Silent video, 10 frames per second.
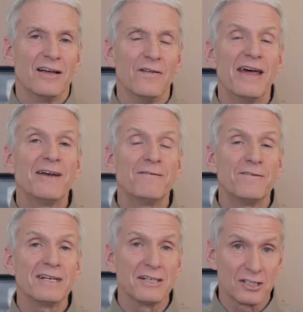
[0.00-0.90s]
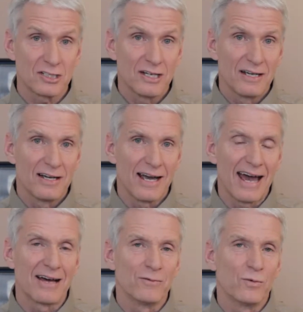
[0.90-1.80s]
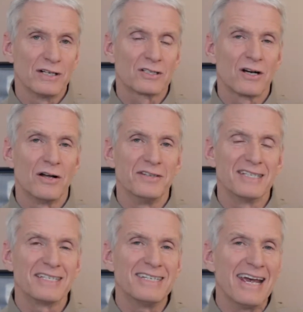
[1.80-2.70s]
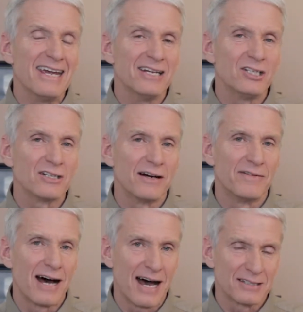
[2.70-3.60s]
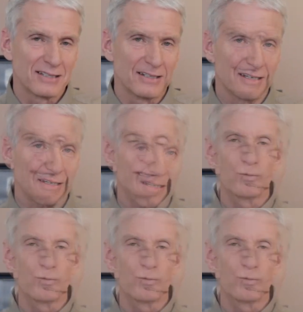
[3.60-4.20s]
they finish at what is called the stage of asana,